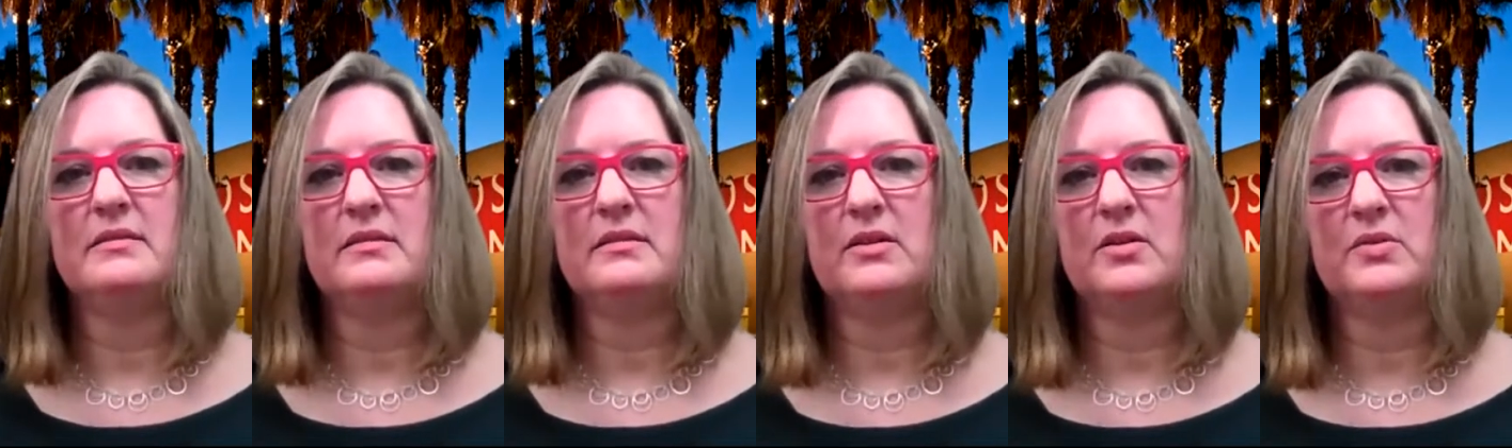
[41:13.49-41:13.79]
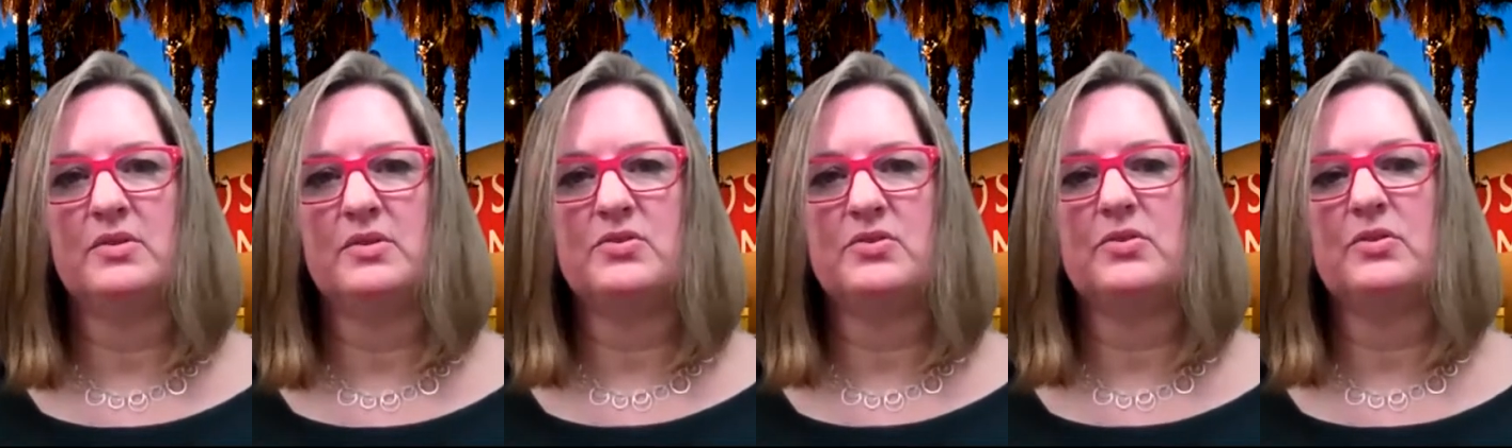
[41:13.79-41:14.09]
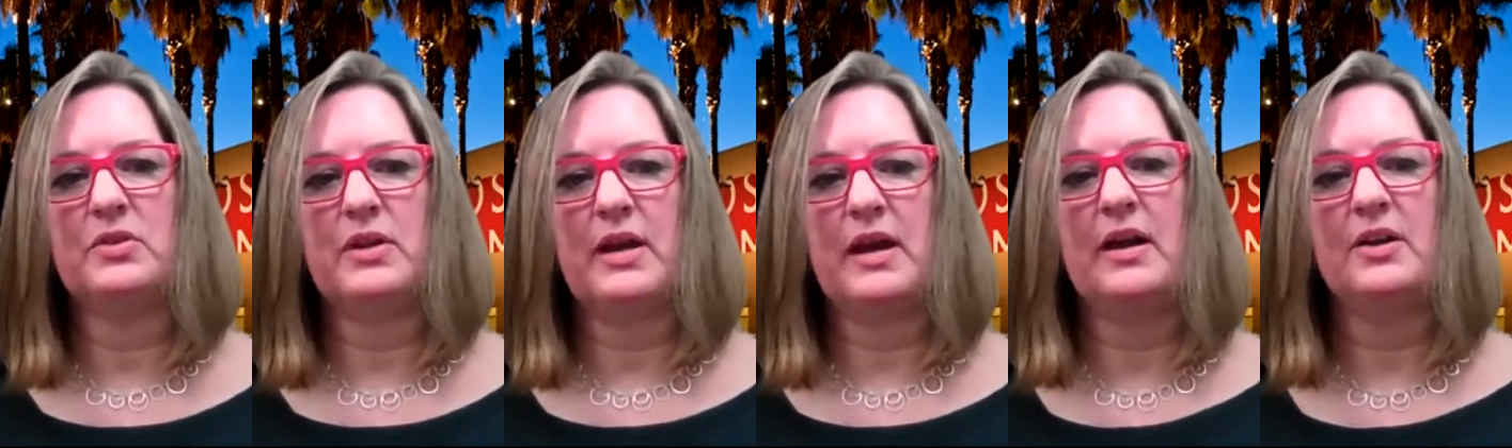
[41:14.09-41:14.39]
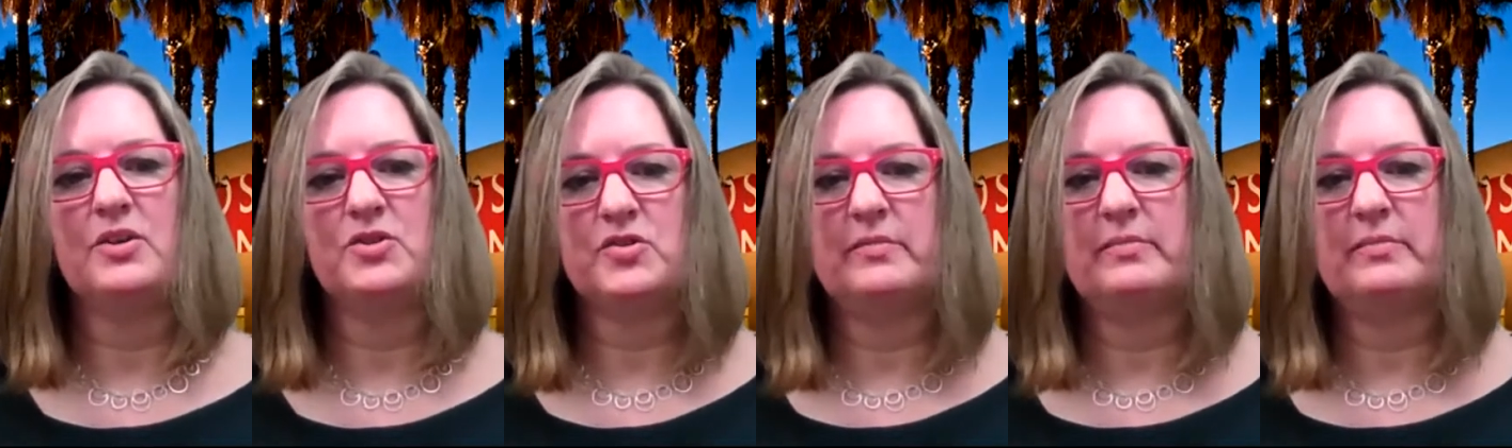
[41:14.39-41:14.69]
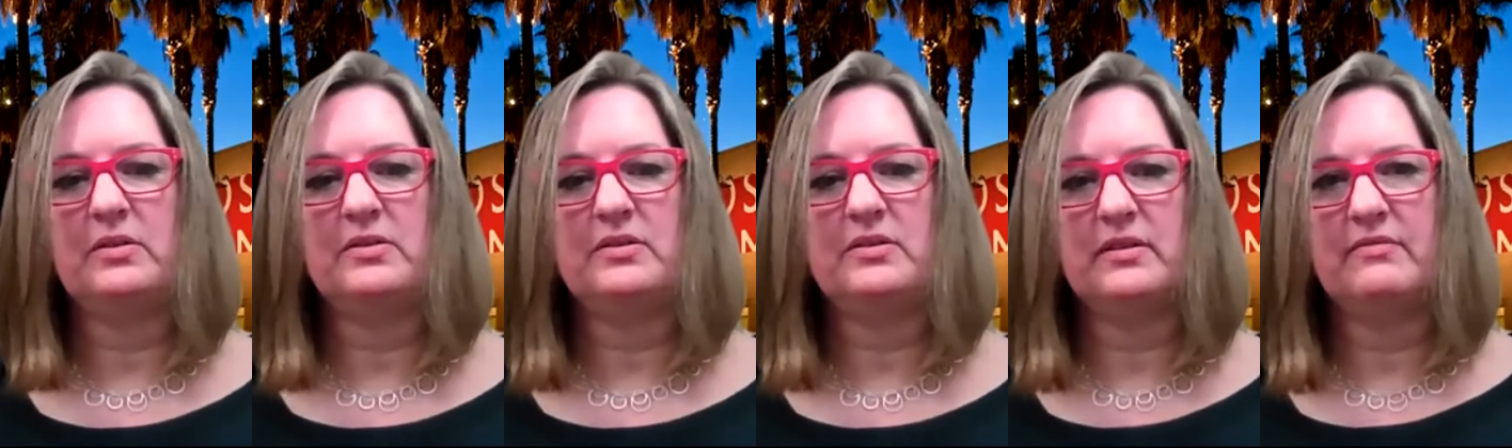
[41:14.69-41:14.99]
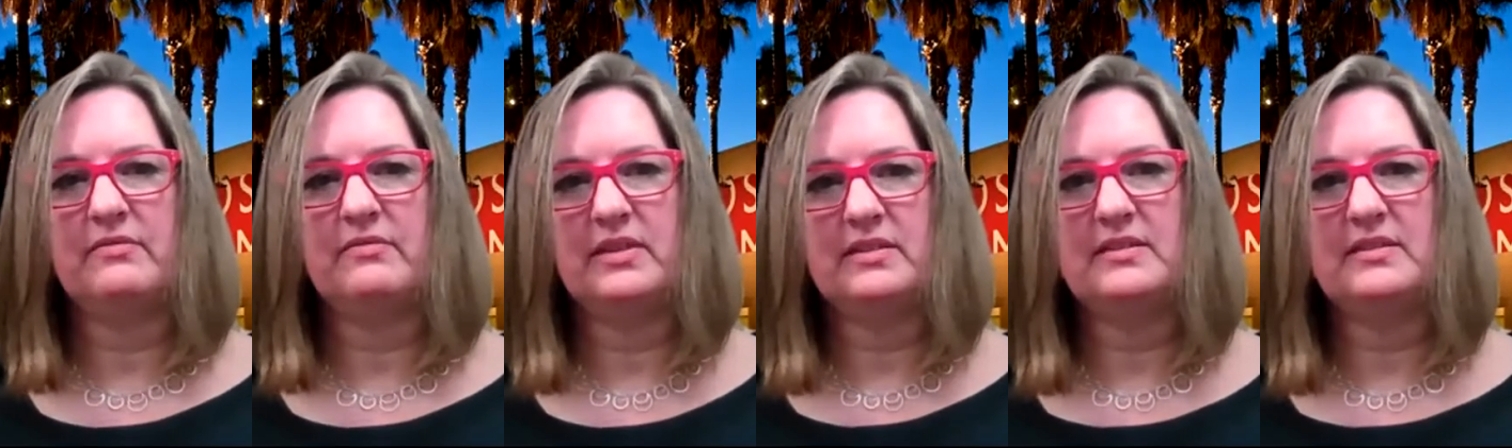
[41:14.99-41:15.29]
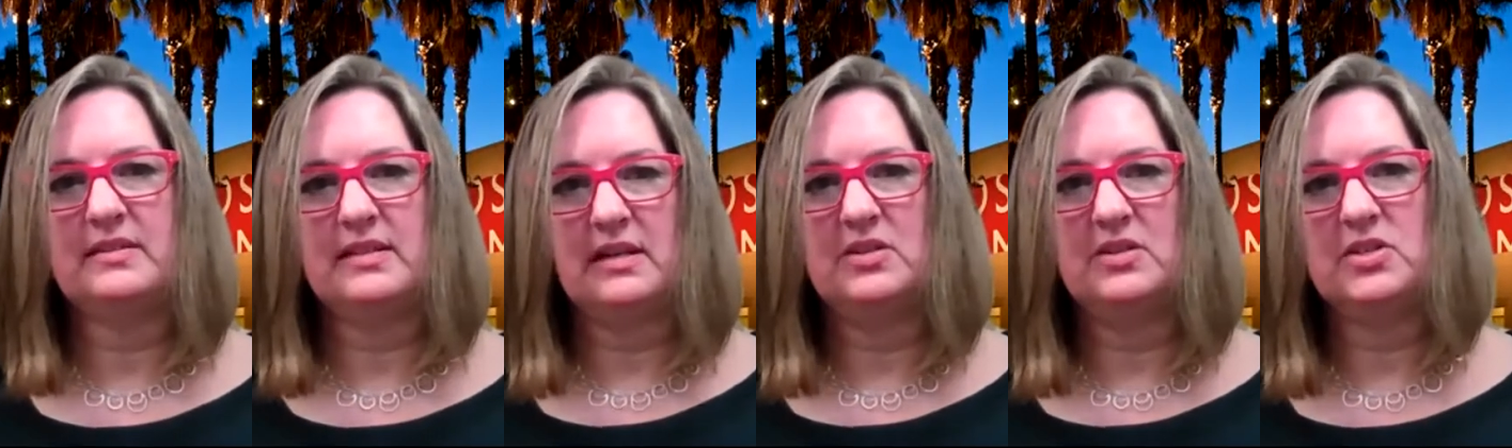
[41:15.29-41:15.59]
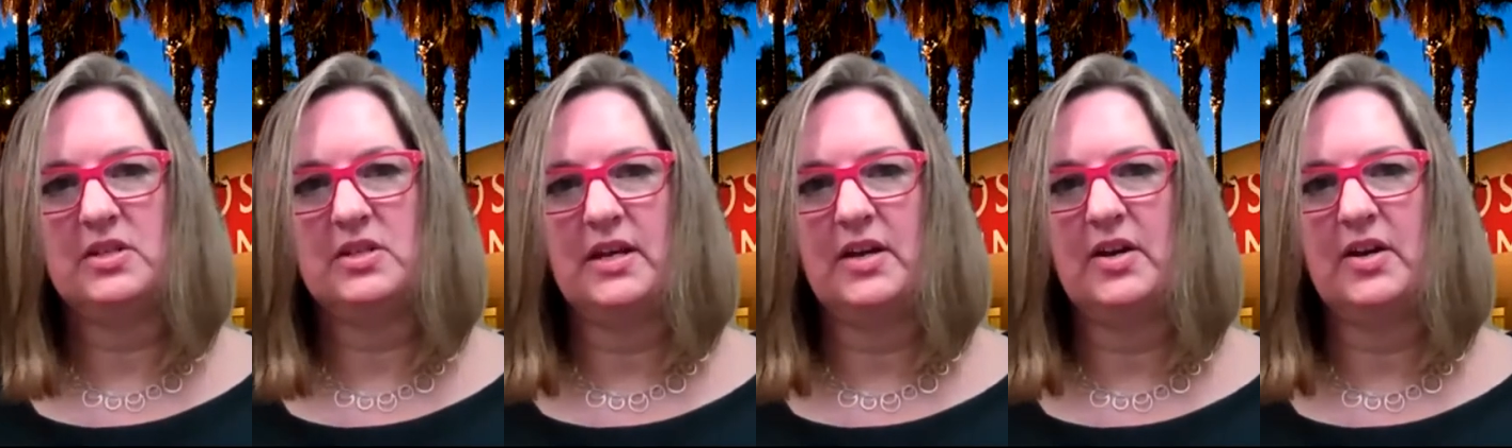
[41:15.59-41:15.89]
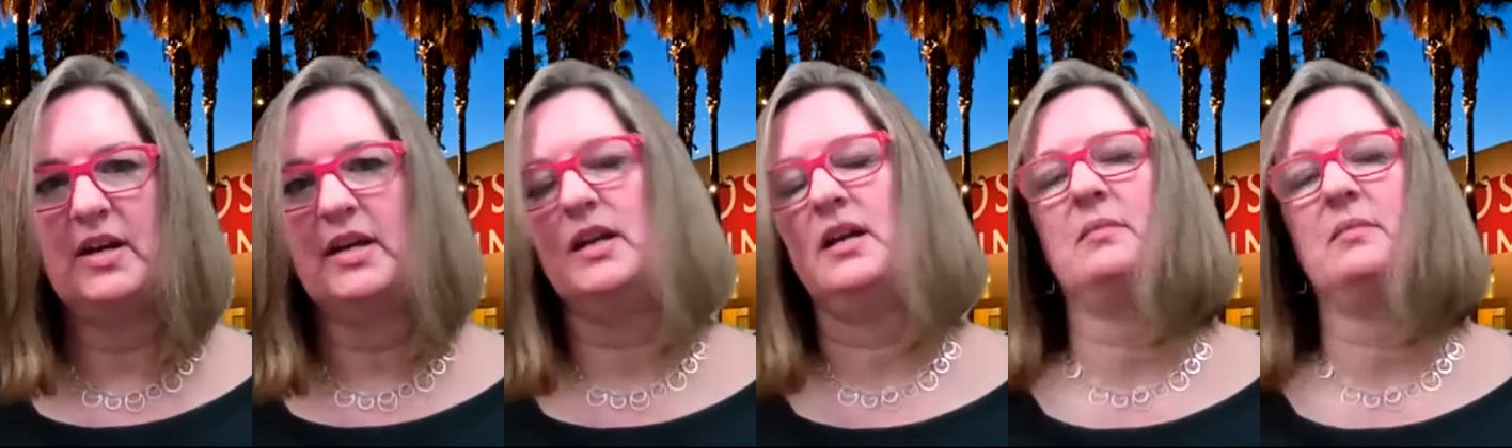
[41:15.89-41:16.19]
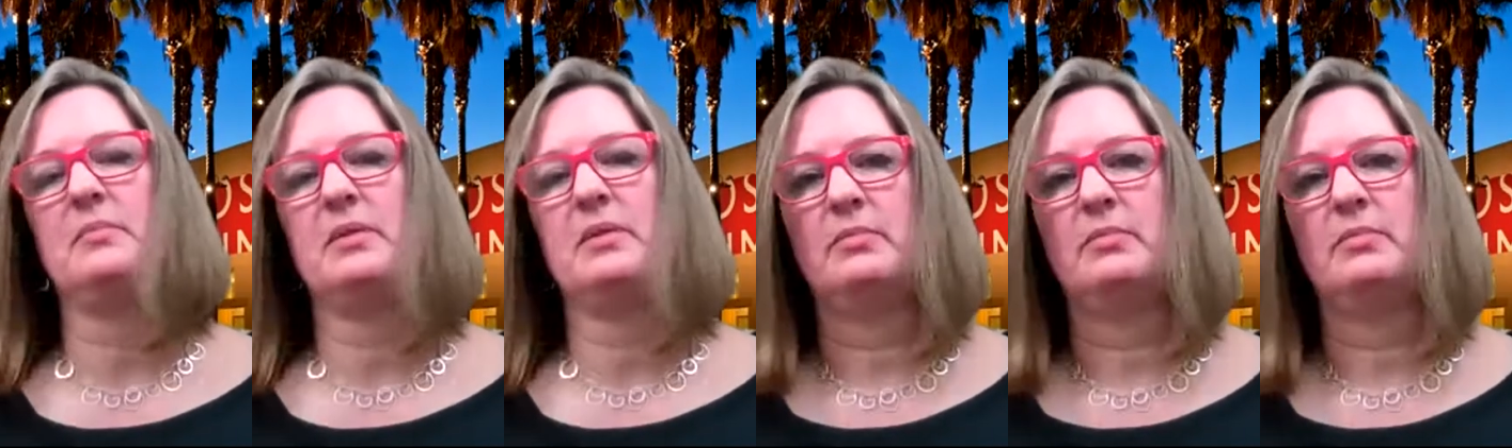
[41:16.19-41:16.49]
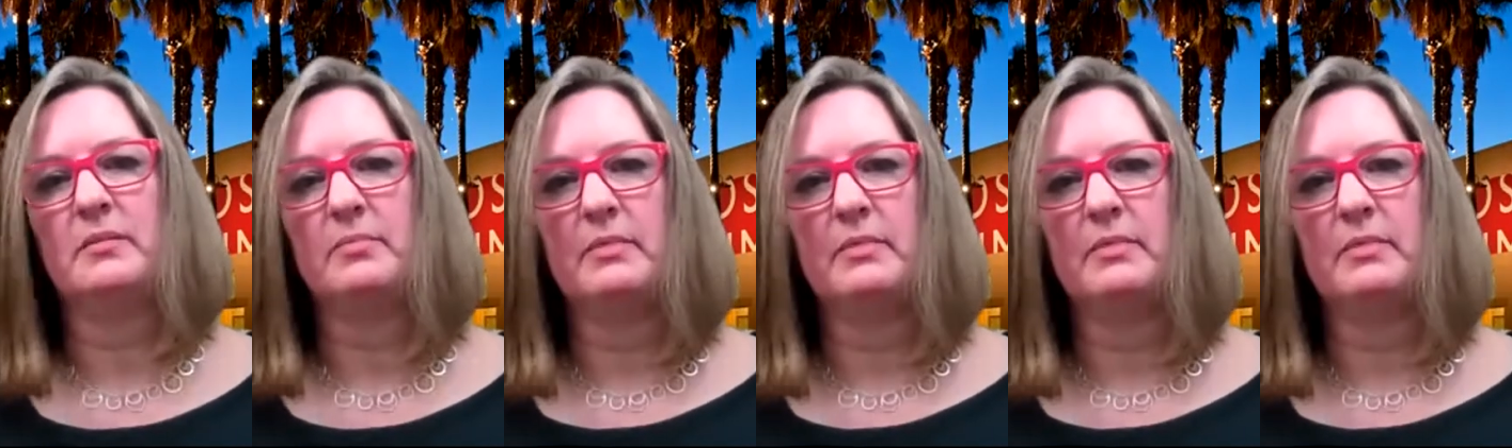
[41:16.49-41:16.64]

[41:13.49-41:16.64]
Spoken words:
there were certain attributes of this station area and public